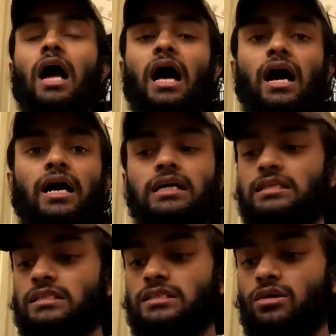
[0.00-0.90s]

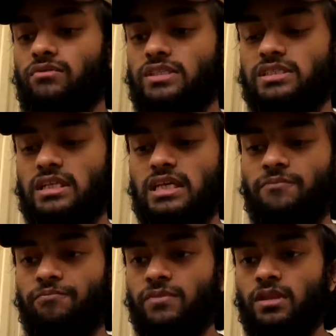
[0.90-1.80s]
And
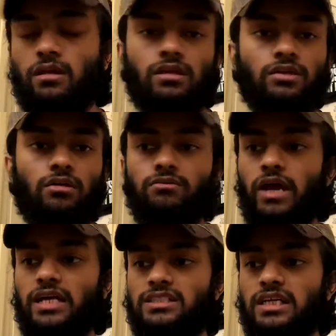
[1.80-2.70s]
obviously, the
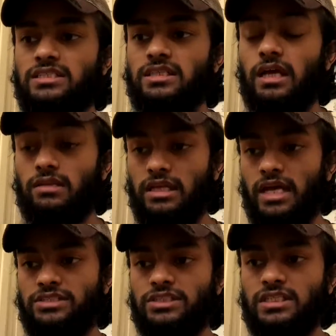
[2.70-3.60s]

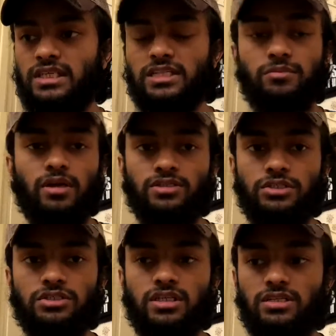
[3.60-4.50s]
HD60S Plus
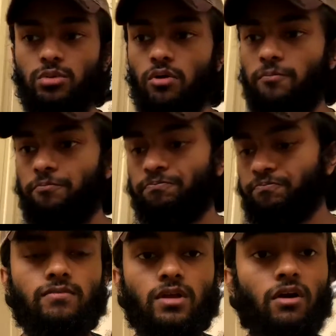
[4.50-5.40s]
uses it as well.
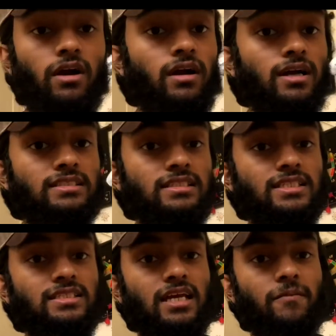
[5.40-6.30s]
Alright guys, this is
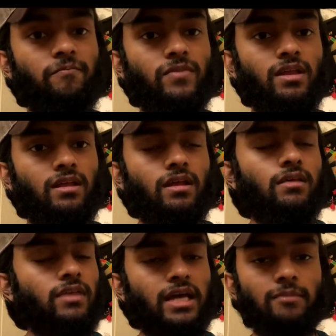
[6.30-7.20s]
it, the
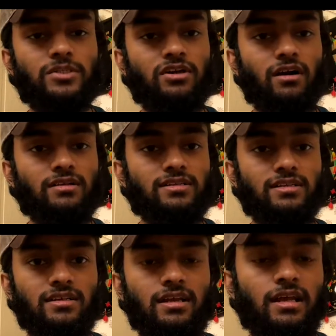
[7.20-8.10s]
capture card.
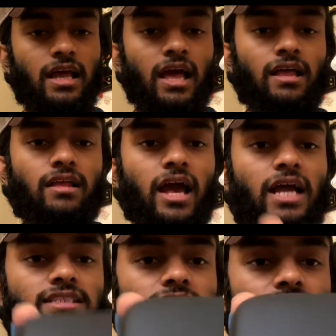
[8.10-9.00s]

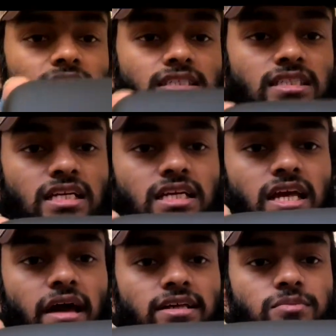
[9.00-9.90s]

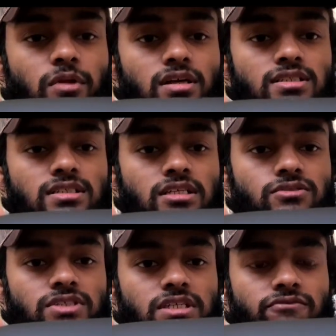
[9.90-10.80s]
HD60S Plus, as you
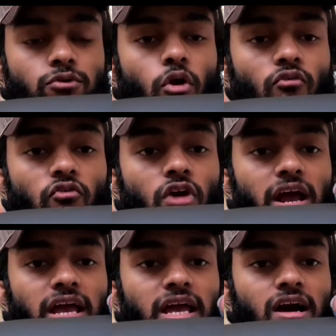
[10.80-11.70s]
see, we've got right
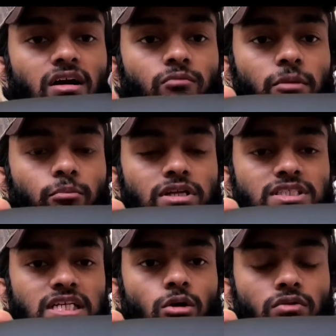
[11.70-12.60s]
here imprinted
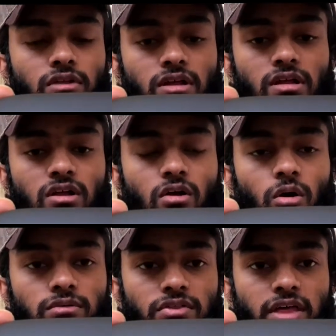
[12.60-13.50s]
on the
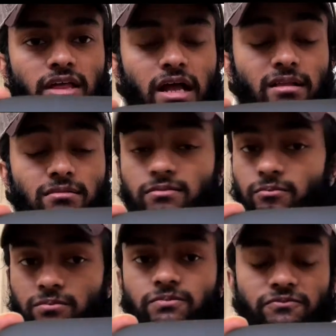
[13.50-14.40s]
thing, and
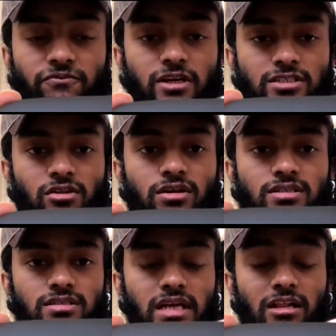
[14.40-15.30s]
first looks,
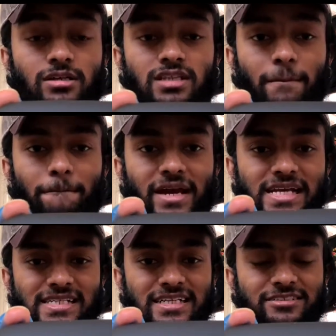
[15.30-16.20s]
it looks
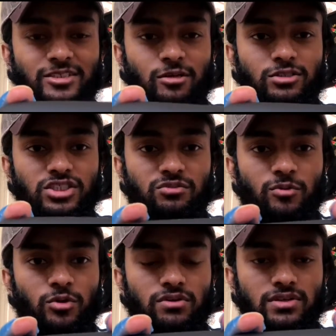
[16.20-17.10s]
amazing, so
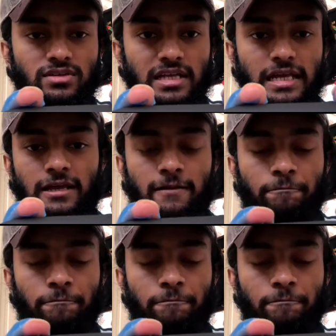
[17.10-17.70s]
smooth and sleek.